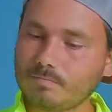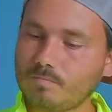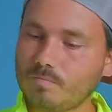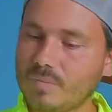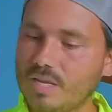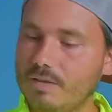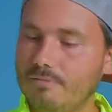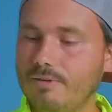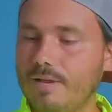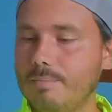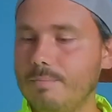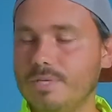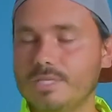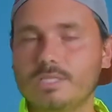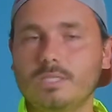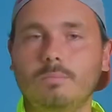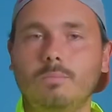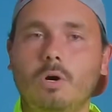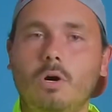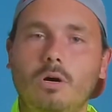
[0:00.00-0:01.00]
If I
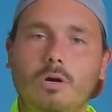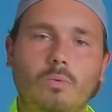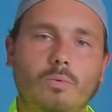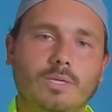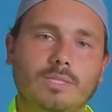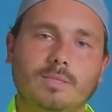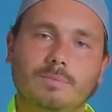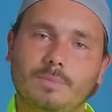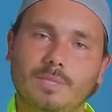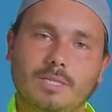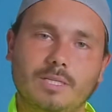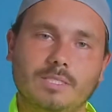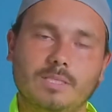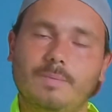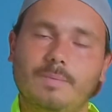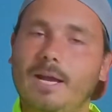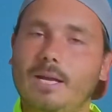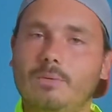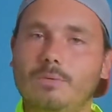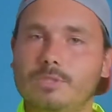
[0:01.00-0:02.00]
missed a ball, it wasn't because the
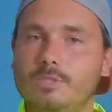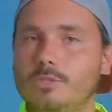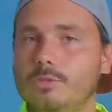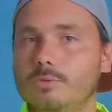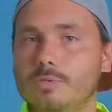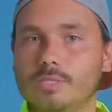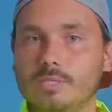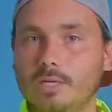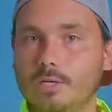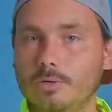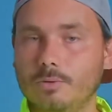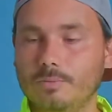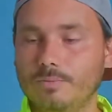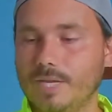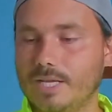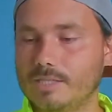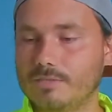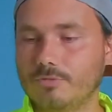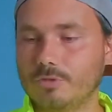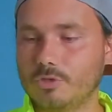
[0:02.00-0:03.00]
paddle was too slow,
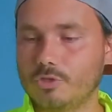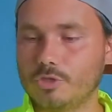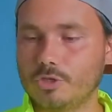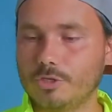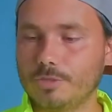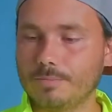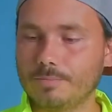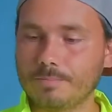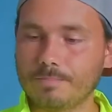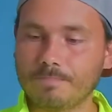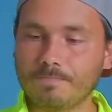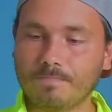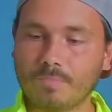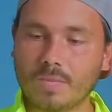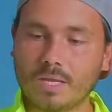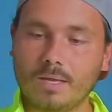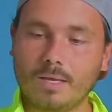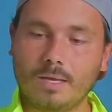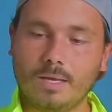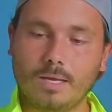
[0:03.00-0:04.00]
that's for sure.
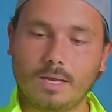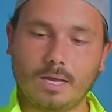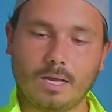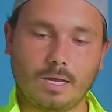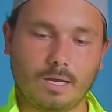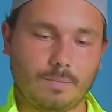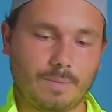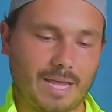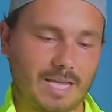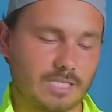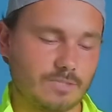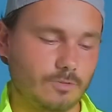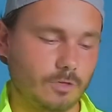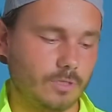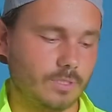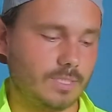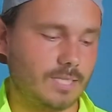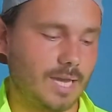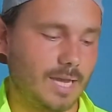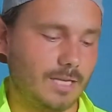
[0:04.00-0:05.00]
As for
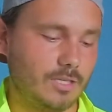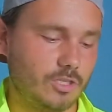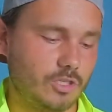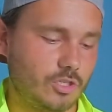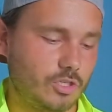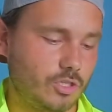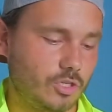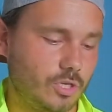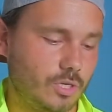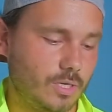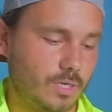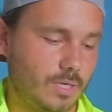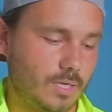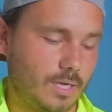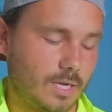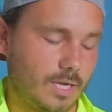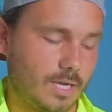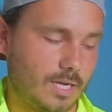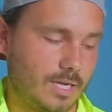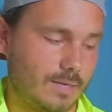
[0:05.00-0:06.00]
touch,
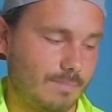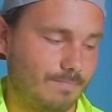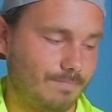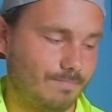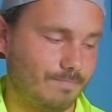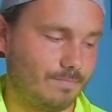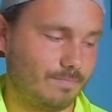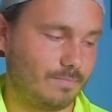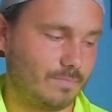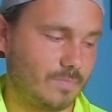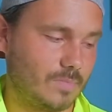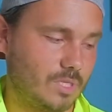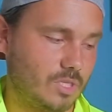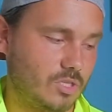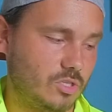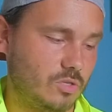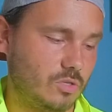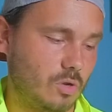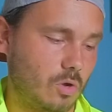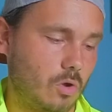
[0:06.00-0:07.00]

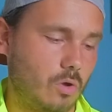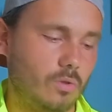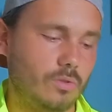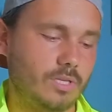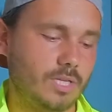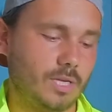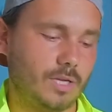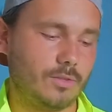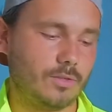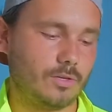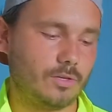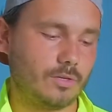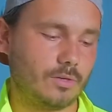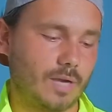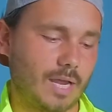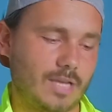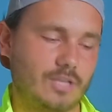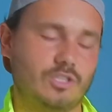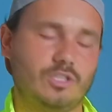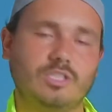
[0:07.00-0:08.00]
all the other
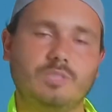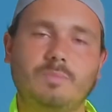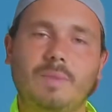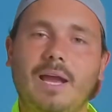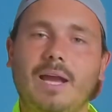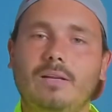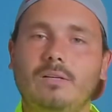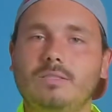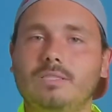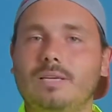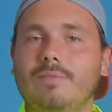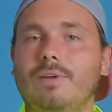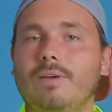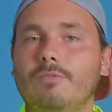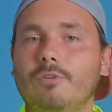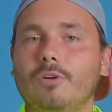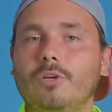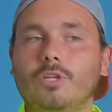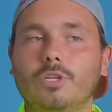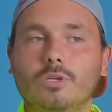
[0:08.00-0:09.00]
edgeless paddles I've
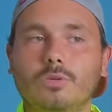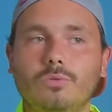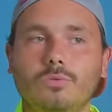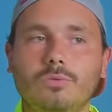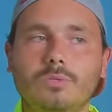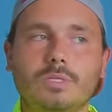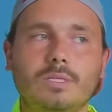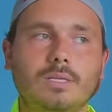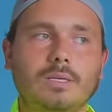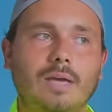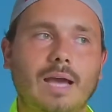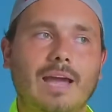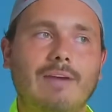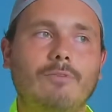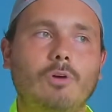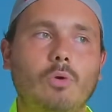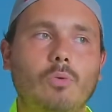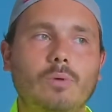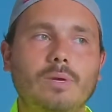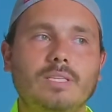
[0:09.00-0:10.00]
ever used, I've
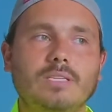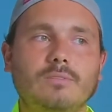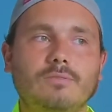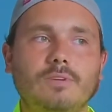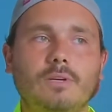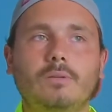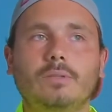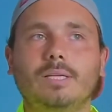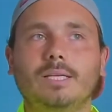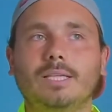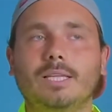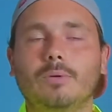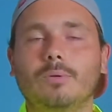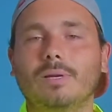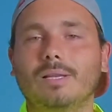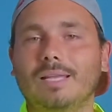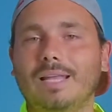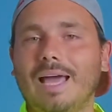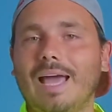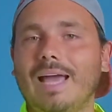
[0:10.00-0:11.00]
always felt like they
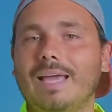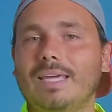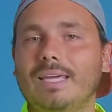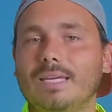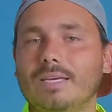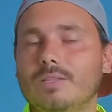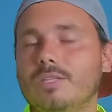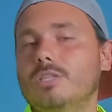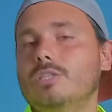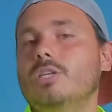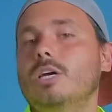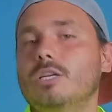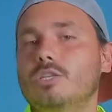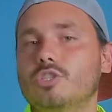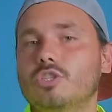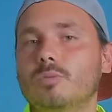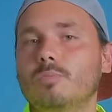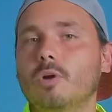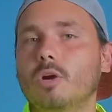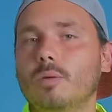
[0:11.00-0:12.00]
were lacking in the
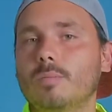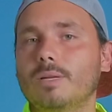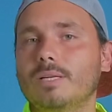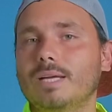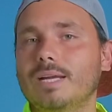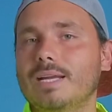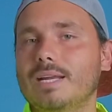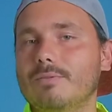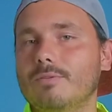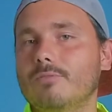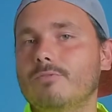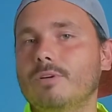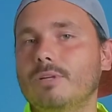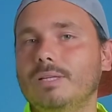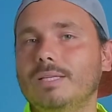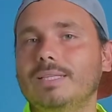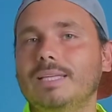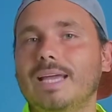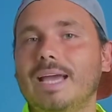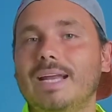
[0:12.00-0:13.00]
touch department. I never felt
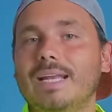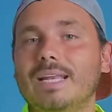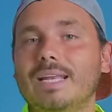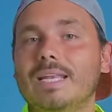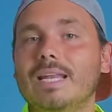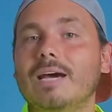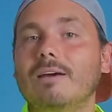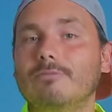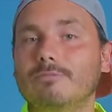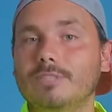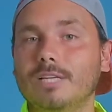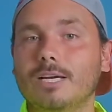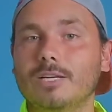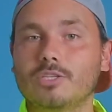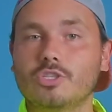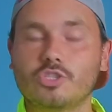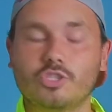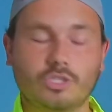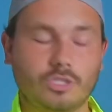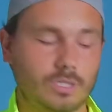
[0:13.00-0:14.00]
like they had enough
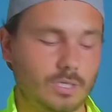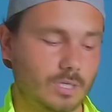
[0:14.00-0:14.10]
touch.